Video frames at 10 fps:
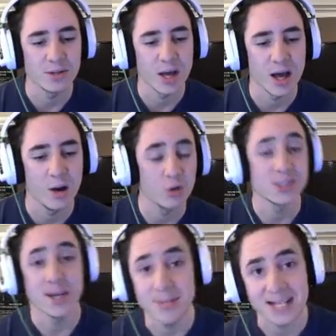or
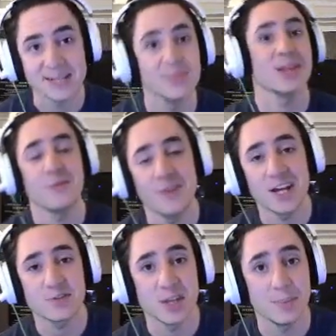Semtex and have the
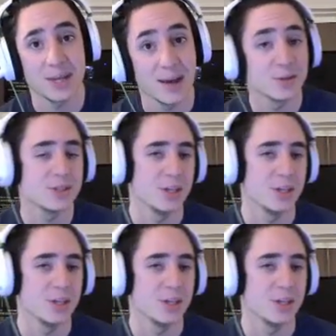Flash for somebody else.